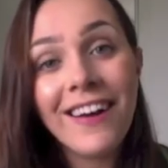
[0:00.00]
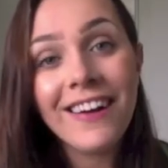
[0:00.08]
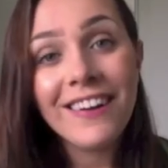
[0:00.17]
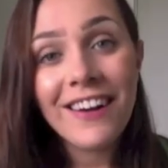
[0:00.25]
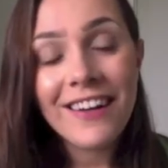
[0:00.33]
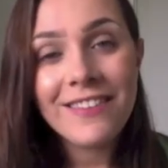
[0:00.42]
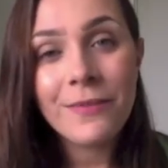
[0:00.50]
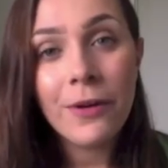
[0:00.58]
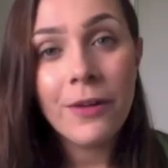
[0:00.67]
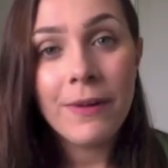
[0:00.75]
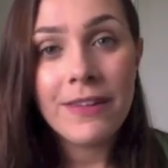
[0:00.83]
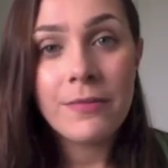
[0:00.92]
Hi guys,
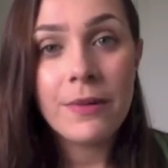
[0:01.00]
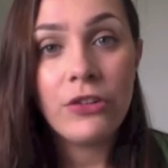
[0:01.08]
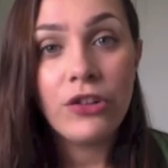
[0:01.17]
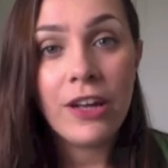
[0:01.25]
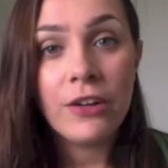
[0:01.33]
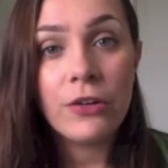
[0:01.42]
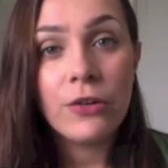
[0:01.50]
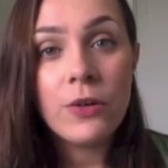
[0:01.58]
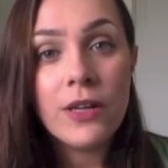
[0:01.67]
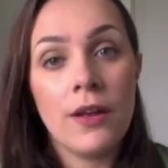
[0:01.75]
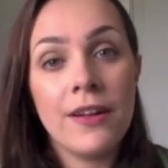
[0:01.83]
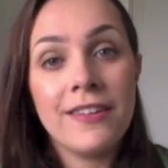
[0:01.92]
welcome back to my
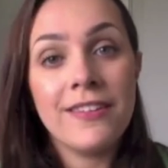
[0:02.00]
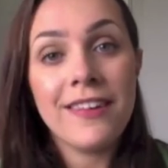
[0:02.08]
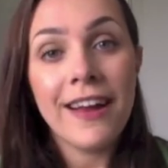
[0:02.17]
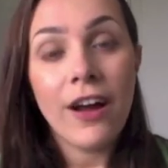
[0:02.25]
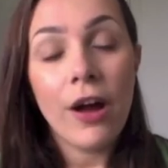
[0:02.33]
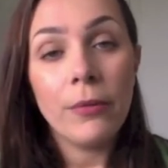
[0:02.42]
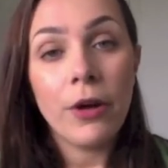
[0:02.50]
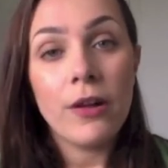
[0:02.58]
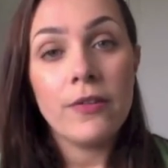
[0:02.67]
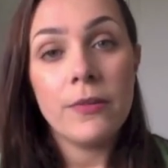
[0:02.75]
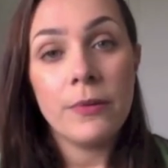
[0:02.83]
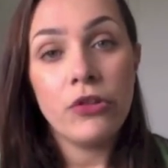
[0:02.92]
channel. Today I'm
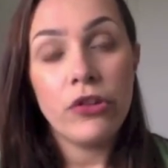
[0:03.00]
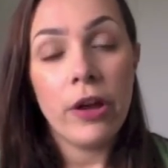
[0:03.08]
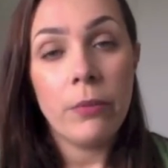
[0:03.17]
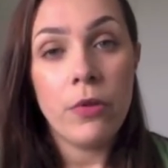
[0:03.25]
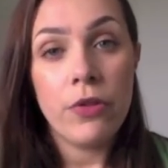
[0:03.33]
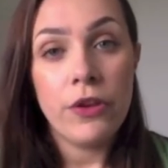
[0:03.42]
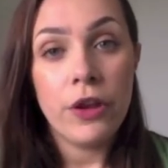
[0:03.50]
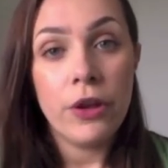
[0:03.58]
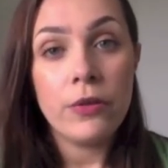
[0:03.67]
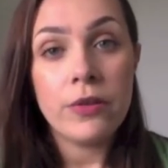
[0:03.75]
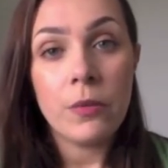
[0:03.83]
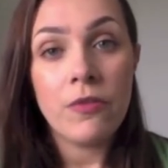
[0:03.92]
going to be sharing with
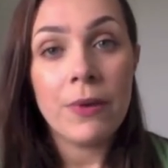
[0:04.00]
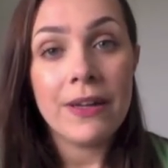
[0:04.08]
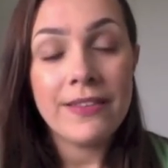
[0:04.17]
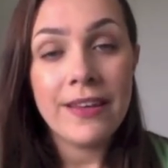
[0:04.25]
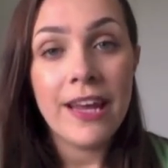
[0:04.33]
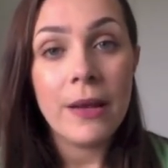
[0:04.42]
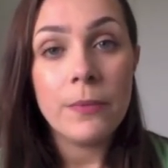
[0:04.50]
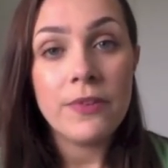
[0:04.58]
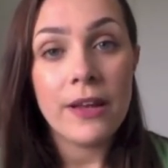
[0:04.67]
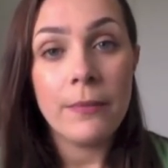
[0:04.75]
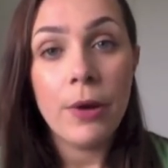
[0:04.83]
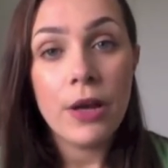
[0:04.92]
you some of my tips
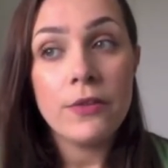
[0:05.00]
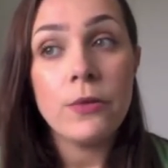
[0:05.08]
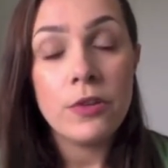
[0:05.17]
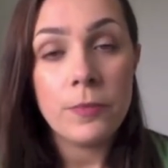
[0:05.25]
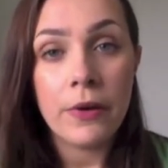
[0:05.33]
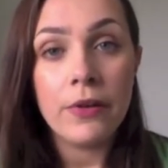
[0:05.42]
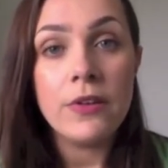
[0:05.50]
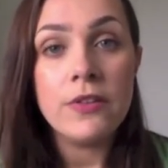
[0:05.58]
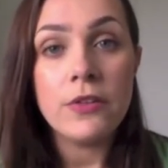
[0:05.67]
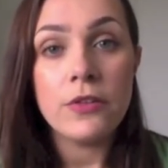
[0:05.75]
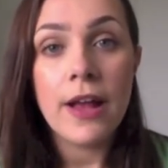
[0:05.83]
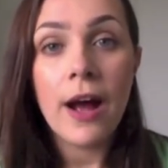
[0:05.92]
and personal
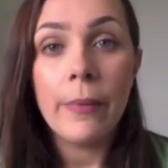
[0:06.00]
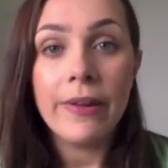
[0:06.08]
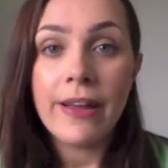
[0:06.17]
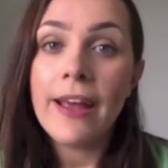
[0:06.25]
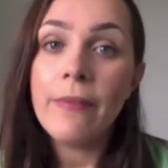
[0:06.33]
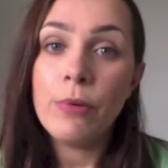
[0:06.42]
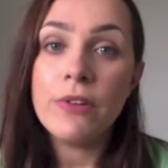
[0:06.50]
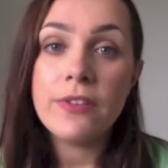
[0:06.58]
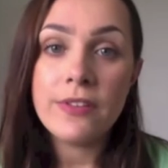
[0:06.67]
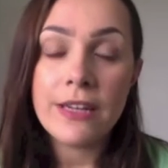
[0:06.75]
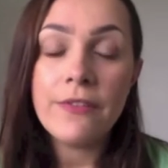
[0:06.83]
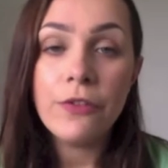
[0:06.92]
experiences on how we get Edward to
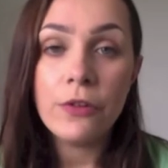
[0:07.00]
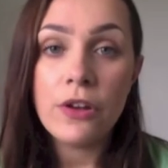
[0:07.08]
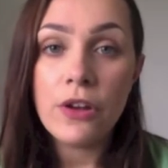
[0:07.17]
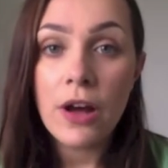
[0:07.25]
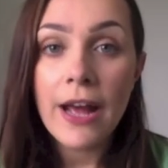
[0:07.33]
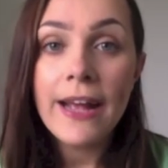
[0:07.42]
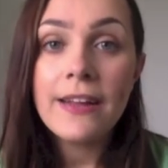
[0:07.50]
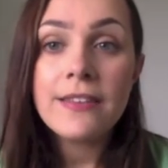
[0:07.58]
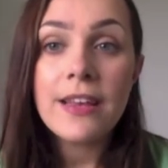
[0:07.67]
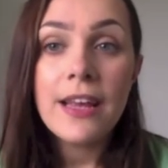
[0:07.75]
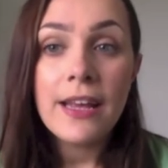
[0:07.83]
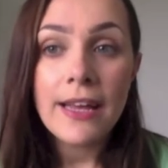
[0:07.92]
sleep through the night.
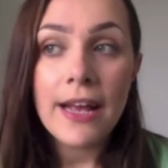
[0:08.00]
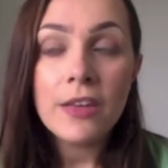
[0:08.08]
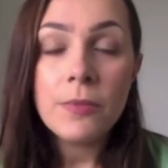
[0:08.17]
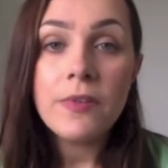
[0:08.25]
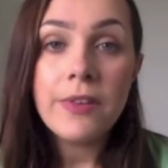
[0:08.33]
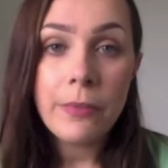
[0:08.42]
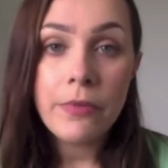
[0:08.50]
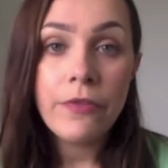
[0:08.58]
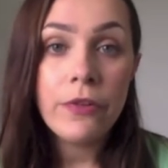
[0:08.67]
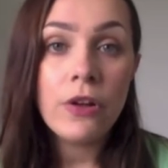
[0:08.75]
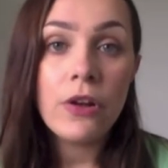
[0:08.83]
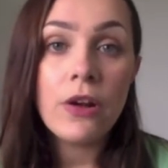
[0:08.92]
He has been sleeping
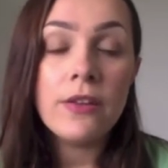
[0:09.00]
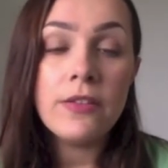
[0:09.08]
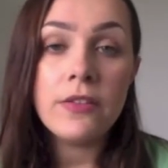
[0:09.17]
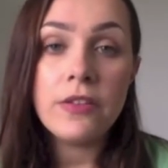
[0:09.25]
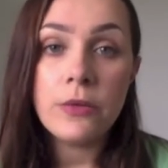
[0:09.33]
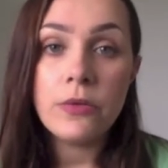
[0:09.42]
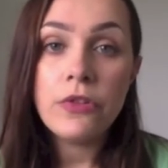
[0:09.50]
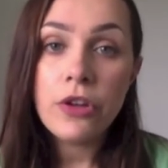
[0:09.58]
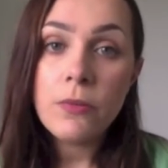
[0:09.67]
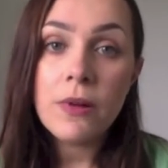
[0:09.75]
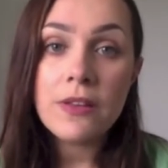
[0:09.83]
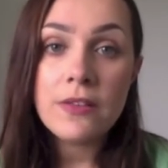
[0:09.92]
through the night since he was
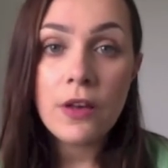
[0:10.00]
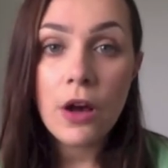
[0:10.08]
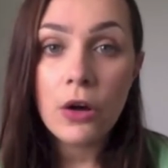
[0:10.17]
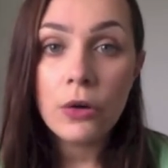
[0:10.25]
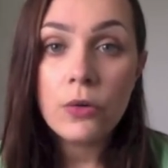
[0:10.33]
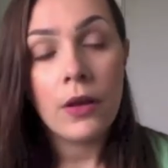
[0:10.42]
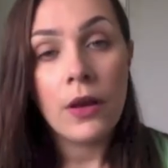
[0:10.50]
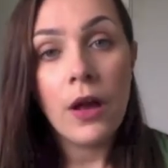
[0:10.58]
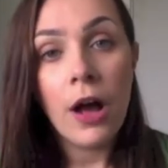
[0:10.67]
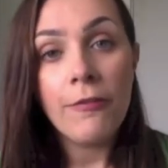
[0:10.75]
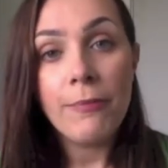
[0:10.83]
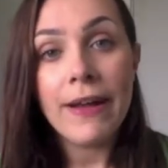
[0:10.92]
2 months old.
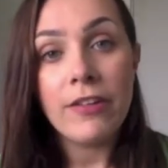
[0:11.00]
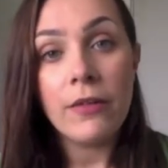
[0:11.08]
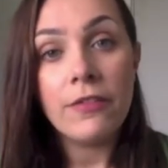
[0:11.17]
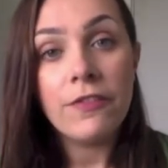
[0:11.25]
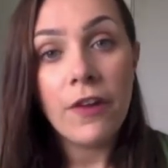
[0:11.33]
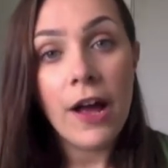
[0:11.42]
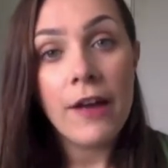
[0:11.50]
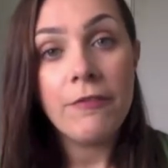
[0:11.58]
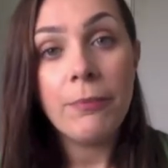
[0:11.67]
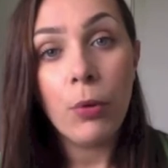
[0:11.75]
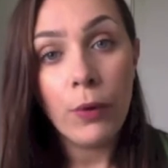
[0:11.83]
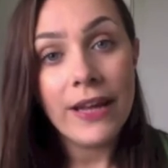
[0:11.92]
I've made up
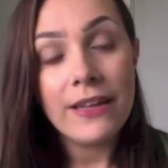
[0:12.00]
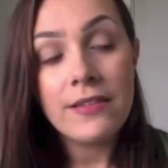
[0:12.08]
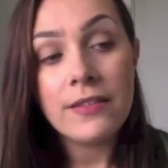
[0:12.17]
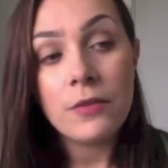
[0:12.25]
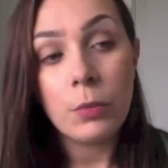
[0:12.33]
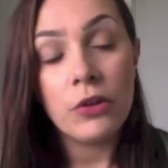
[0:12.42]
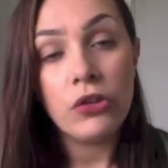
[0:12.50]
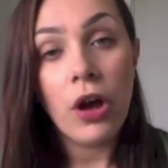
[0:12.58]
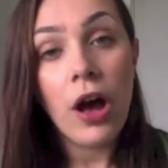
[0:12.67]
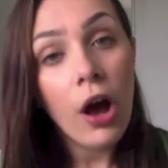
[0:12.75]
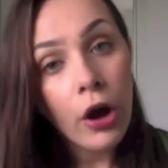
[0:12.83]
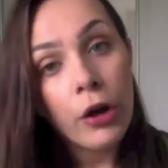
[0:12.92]
5 points which
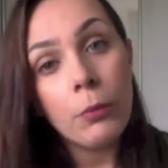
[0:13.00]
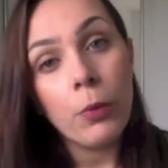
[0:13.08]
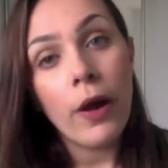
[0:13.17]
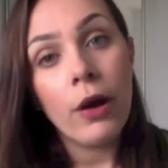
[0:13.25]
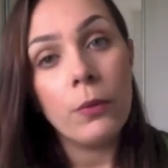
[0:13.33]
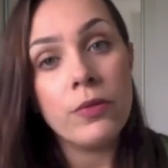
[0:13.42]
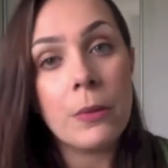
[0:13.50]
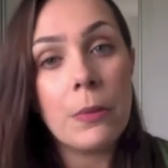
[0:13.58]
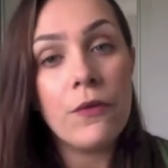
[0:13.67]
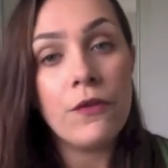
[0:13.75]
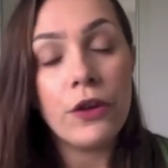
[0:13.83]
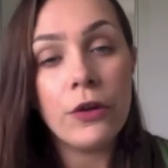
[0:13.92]
I hope will help some
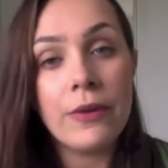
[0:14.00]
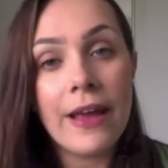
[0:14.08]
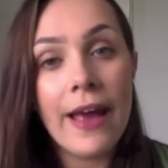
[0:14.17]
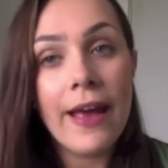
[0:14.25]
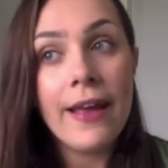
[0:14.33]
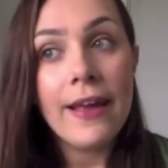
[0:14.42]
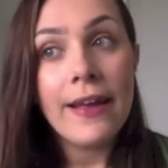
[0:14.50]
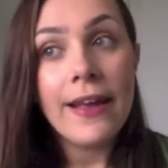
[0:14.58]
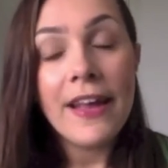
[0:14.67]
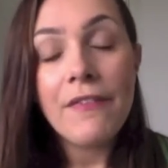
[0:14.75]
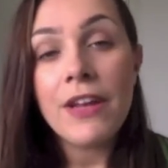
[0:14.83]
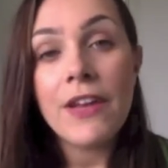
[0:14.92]
of you get,
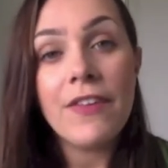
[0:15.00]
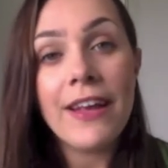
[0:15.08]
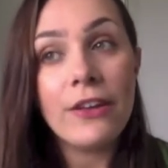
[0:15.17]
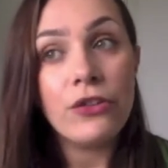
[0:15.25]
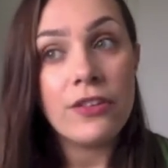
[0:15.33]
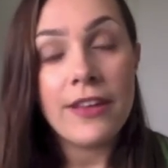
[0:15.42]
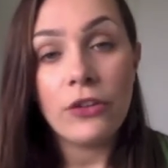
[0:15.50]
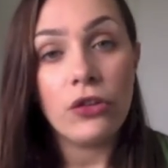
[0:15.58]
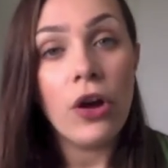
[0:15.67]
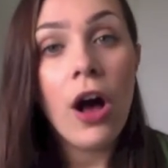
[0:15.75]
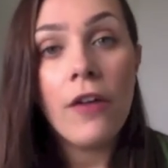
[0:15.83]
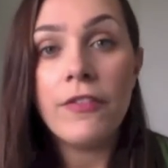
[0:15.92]
even if it is just an
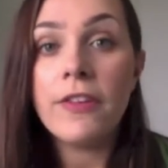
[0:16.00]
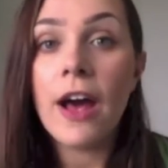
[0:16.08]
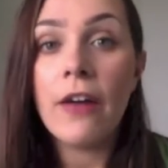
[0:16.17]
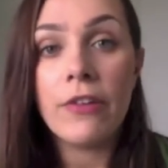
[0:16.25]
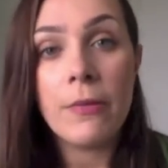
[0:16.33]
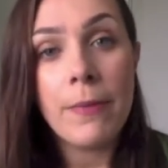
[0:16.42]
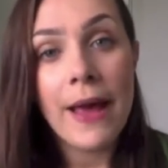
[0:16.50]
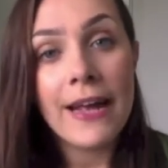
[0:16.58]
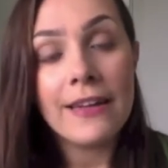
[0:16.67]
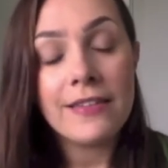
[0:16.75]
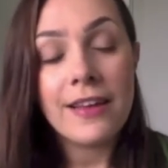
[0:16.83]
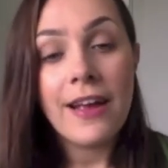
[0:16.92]
extra half an hour in
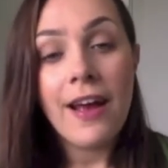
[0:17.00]
bed.